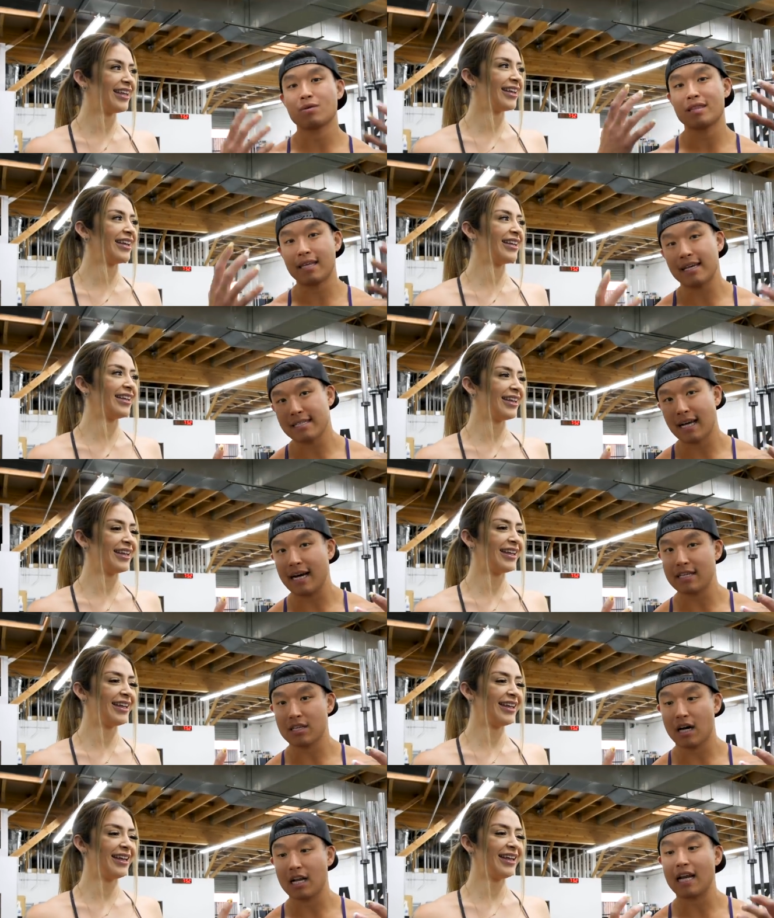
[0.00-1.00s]
Speaker 1: with these guys
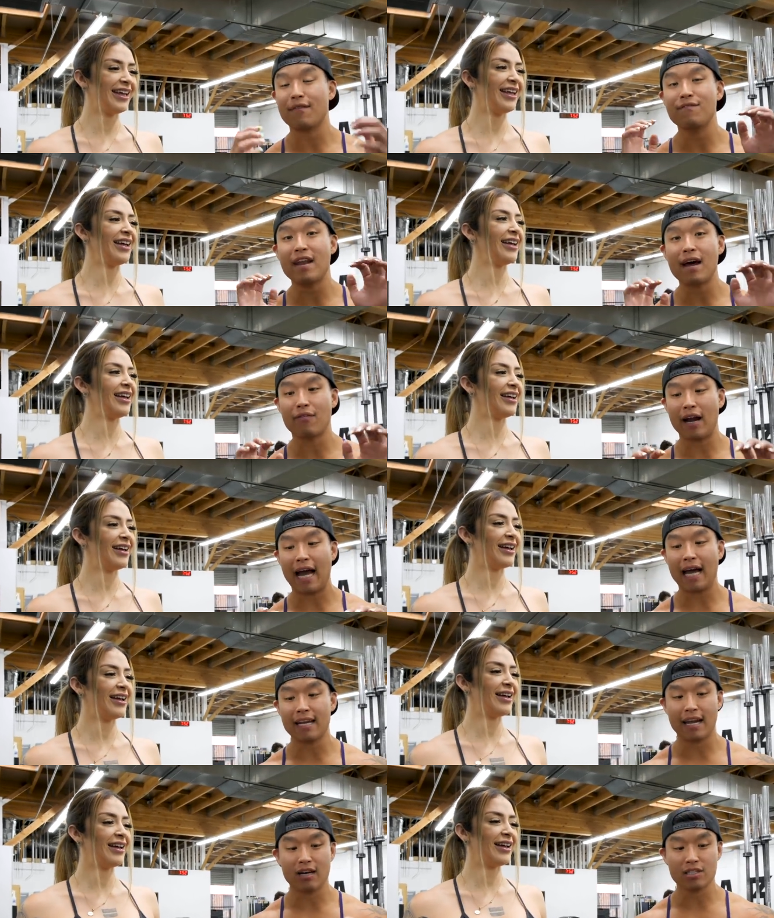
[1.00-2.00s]
on, and I've never had
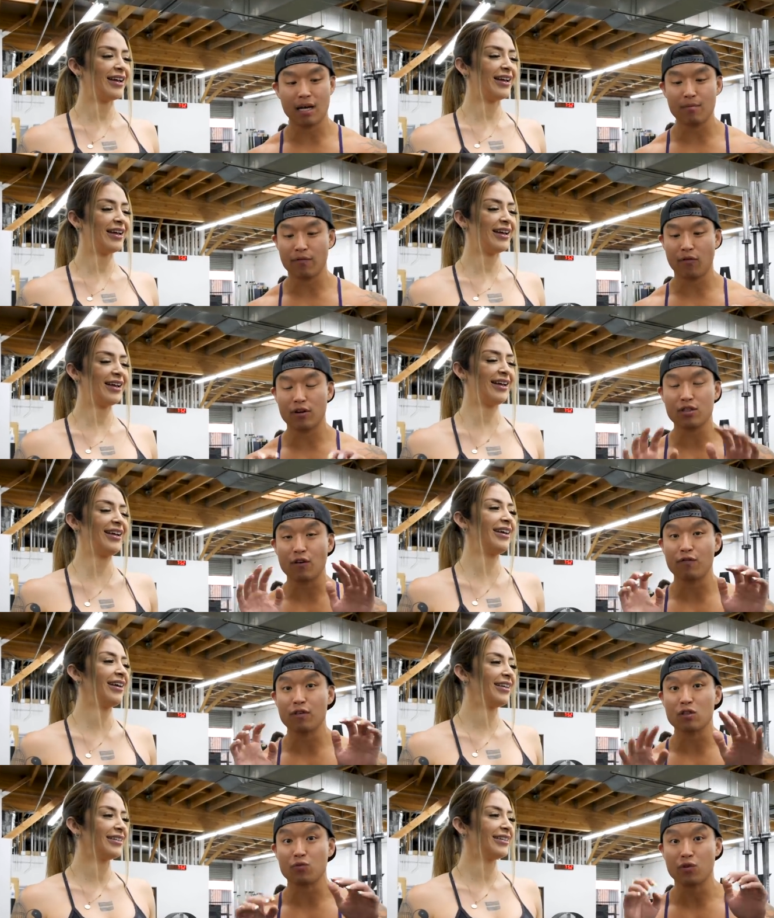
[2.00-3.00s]
nails on before, so it
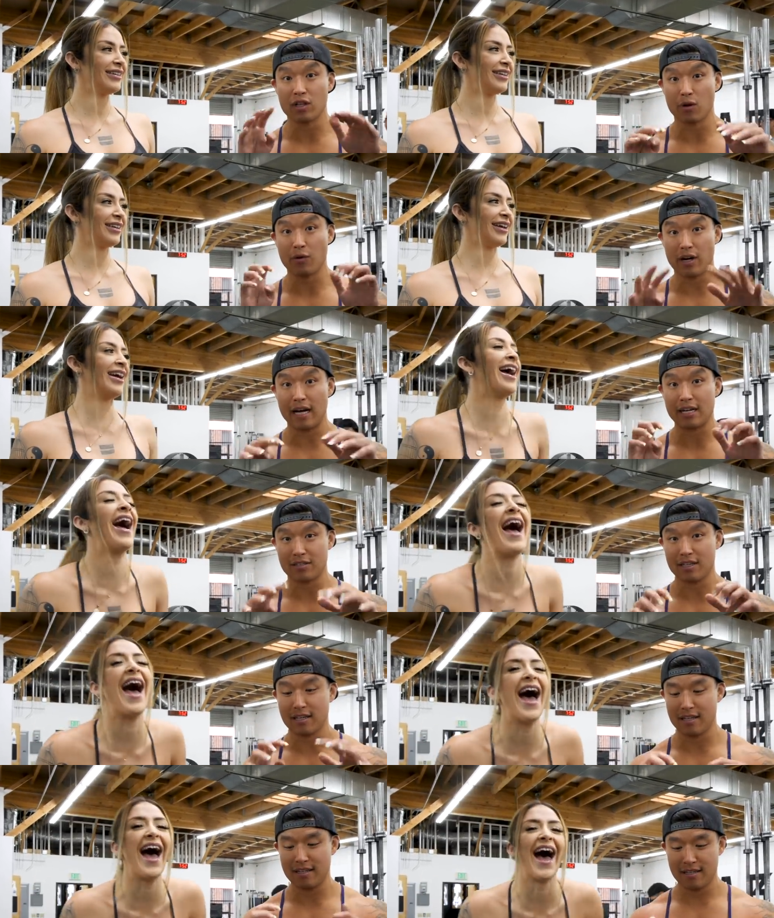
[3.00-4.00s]
feels really weird actually.
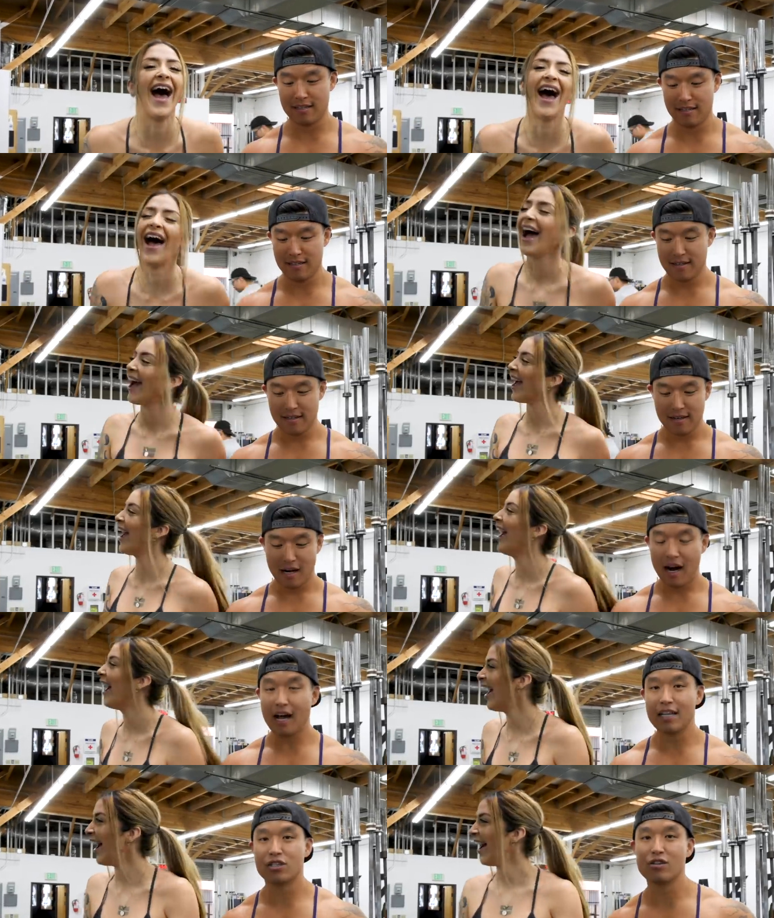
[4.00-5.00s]
All right,
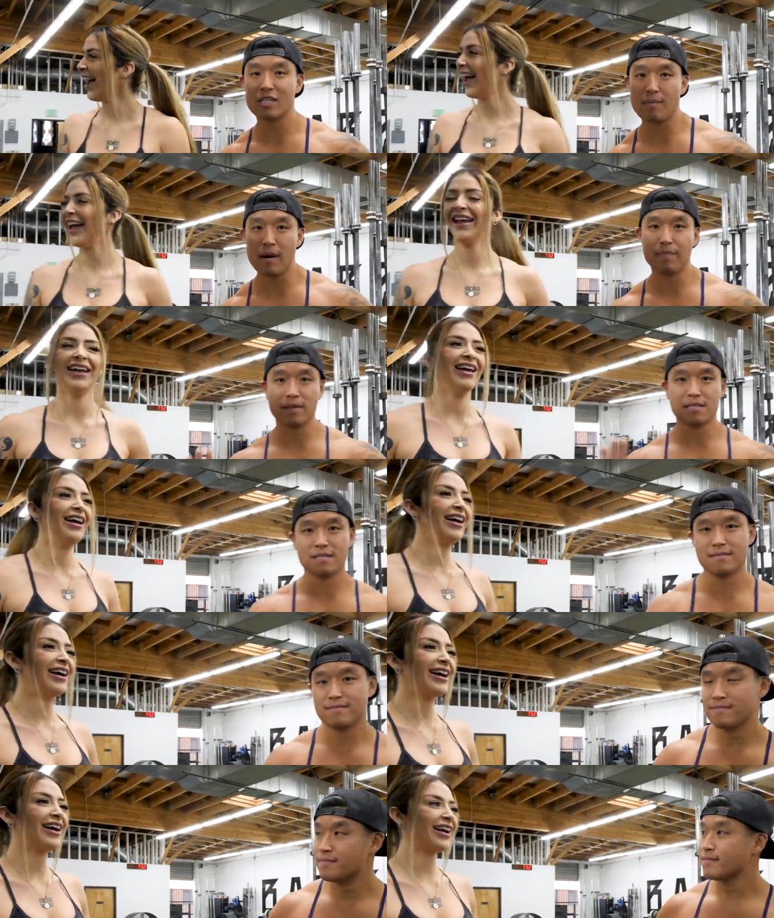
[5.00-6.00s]
let's do these burpees.
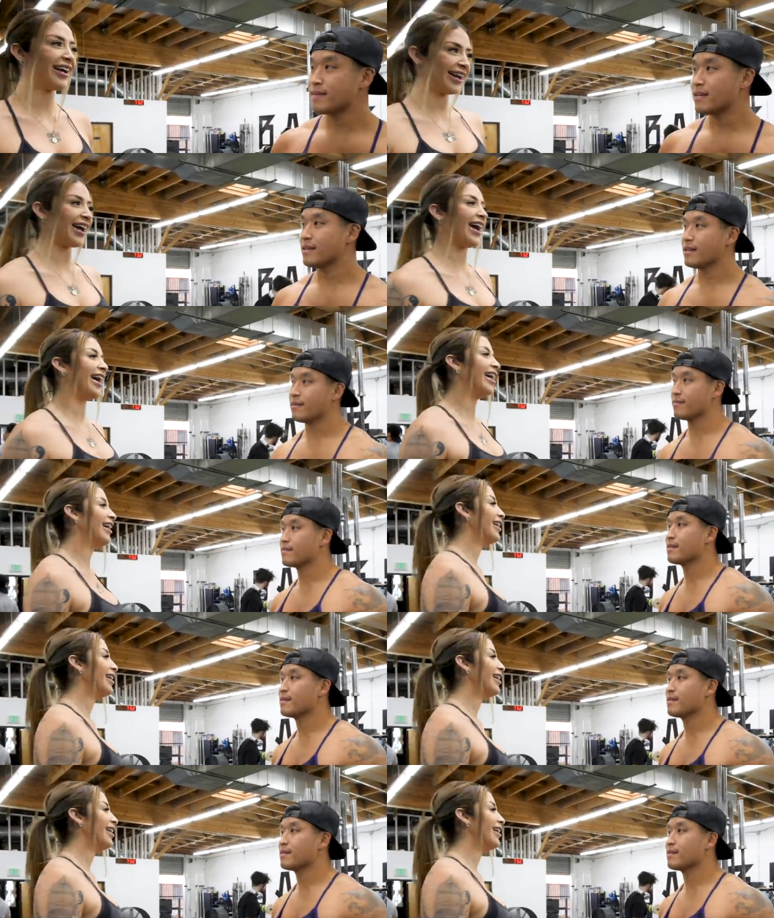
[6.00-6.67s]
Speaker 2: Okay, so